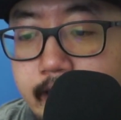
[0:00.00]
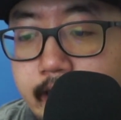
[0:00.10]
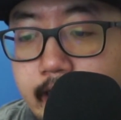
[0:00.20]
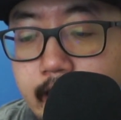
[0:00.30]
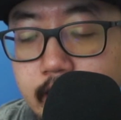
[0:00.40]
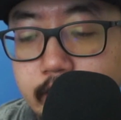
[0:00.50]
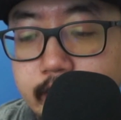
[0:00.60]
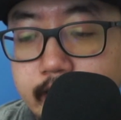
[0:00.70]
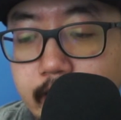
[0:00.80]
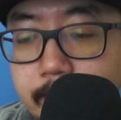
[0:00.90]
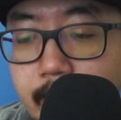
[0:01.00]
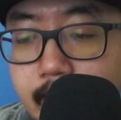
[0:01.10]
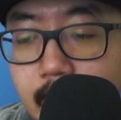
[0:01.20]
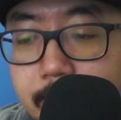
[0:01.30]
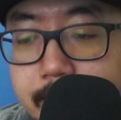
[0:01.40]
and you see the buy
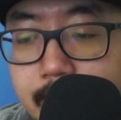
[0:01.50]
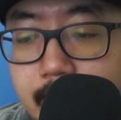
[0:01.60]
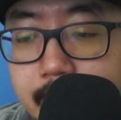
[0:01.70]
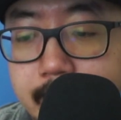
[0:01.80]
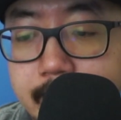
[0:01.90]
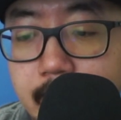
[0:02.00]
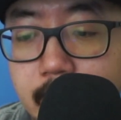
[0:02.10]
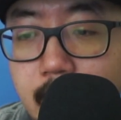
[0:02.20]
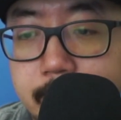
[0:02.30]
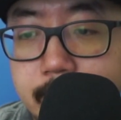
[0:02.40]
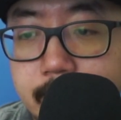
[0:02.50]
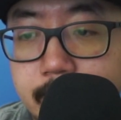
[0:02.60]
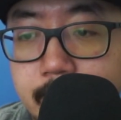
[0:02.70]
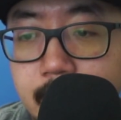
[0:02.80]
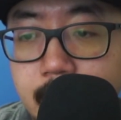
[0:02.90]
option and the sell option.
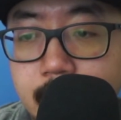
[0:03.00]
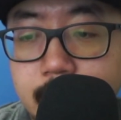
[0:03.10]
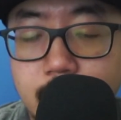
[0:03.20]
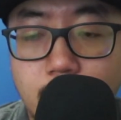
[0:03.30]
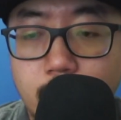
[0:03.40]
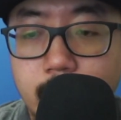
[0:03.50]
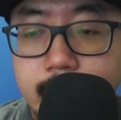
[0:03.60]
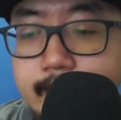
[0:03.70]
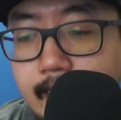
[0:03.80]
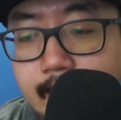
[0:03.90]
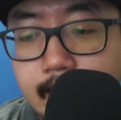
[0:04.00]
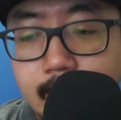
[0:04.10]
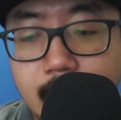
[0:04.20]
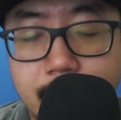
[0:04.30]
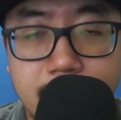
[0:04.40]
So it's not going to
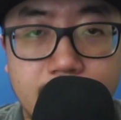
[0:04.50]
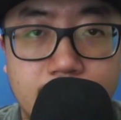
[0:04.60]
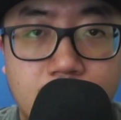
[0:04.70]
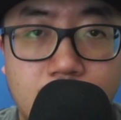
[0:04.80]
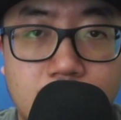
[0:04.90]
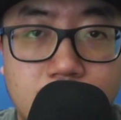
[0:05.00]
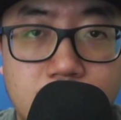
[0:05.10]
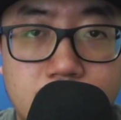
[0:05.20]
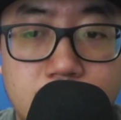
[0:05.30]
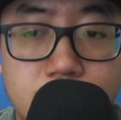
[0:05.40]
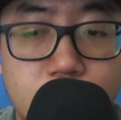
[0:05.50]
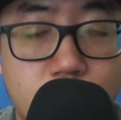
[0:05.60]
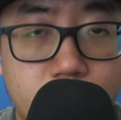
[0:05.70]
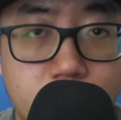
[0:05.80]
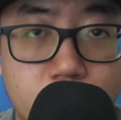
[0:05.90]
let me show
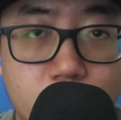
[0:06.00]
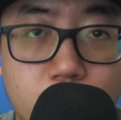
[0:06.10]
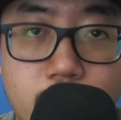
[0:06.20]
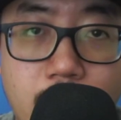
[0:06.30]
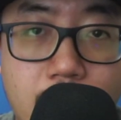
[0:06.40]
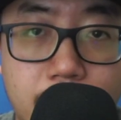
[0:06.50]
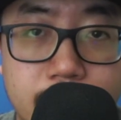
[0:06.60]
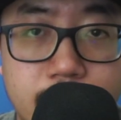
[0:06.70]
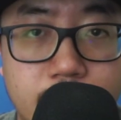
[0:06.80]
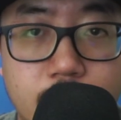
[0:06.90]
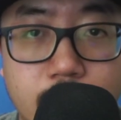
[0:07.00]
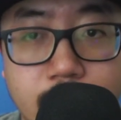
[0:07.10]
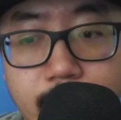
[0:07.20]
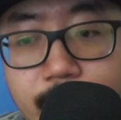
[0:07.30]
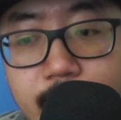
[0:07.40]
you how much they're charging
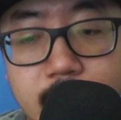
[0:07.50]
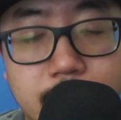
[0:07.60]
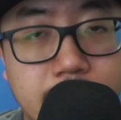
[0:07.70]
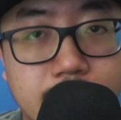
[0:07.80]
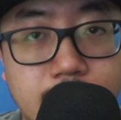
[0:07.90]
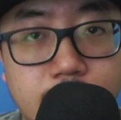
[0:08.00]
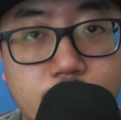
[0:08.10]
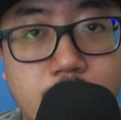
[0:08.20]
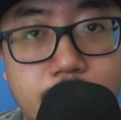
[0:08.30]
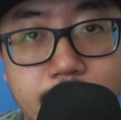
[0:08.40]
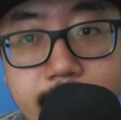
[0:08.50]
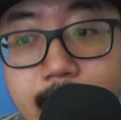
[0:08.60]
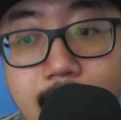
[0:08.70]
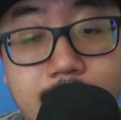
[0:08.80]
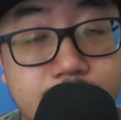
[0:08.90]
in fees because I don't have any
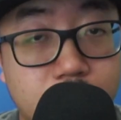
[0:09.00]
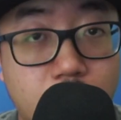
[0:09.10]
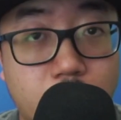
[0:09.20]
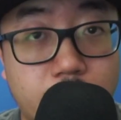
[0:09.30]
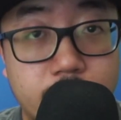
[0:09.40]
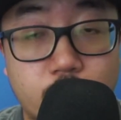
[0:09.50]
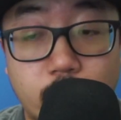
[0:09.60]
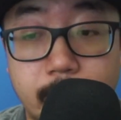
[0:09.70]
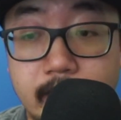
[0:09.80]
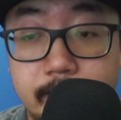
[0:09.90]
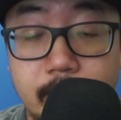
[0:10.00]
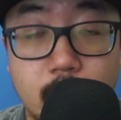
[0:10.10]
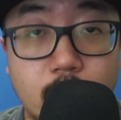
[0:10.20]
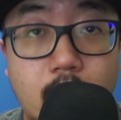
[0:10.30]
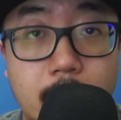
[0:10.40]
cash on Coinbase Pro
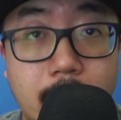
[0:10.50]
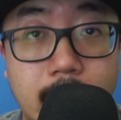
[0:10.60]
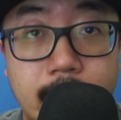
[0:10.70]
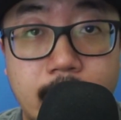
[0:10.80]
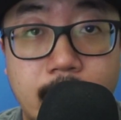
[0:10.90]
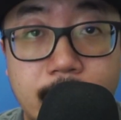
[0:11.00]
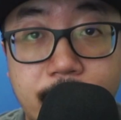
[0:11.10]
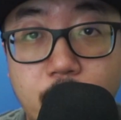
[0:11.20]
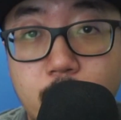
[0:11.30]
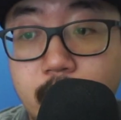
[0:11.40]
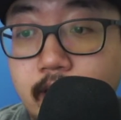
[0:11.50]
on my phone,